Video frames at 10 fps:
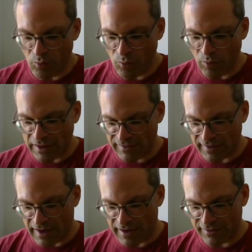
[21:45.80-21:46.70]
what's
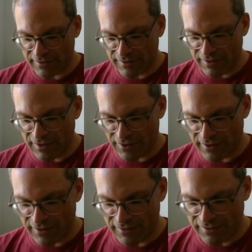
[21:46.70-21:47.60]
asked here
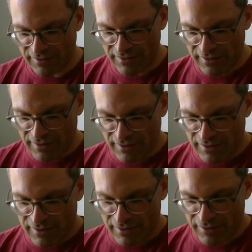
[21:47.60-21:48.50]
is
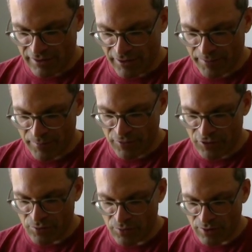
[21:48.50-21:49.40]

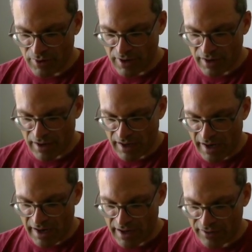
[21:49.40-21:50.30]
you
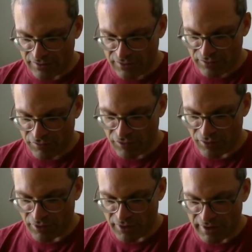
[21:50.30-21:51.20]
ask
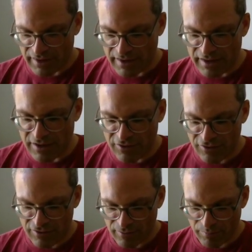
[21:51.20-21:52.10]
for
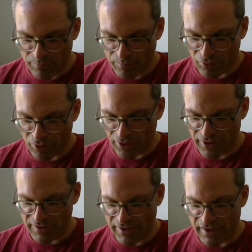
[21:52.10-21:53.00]
each
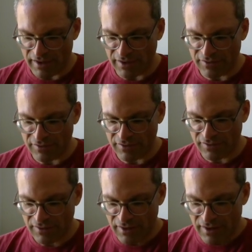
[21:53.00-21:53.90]
point in an
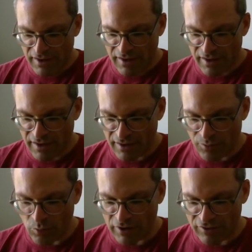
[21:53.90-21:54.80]
instance
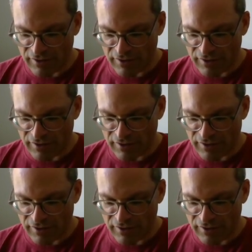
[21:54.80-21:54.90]
in which